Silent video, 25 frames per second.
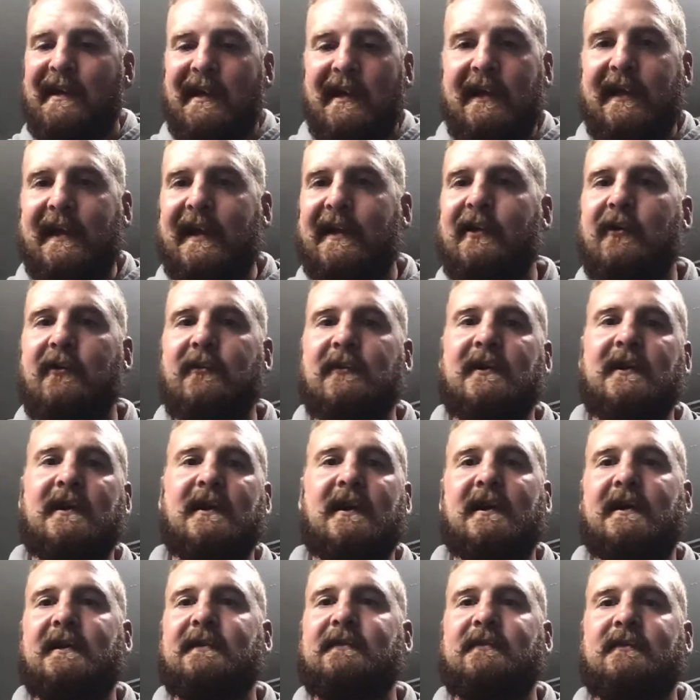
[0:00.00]
canola
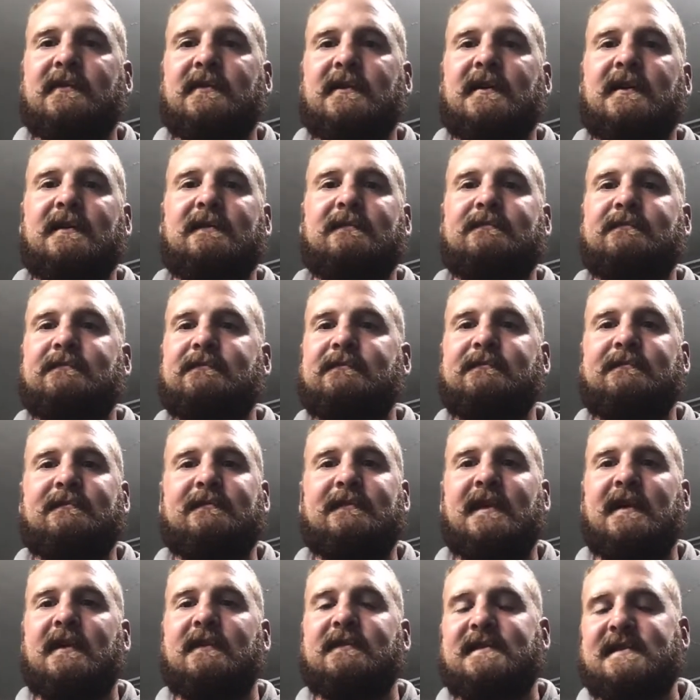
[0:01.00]
or
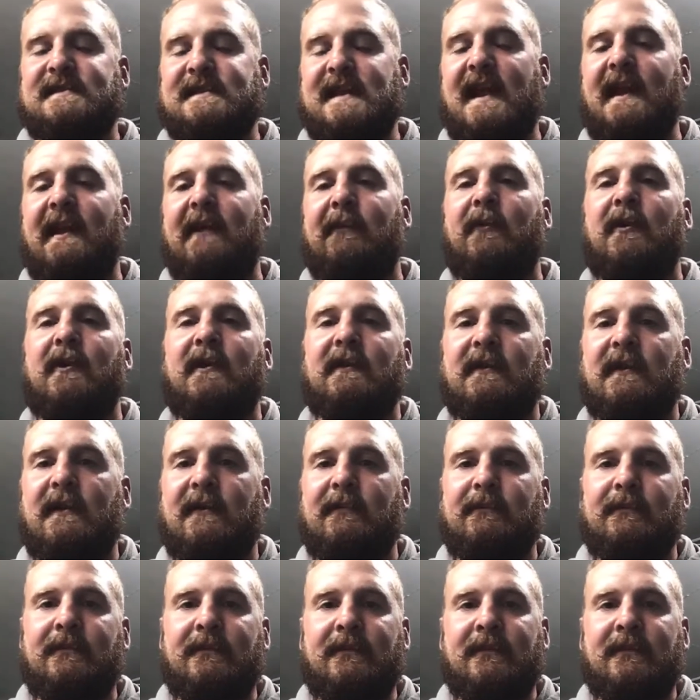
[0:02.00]
just any one of them.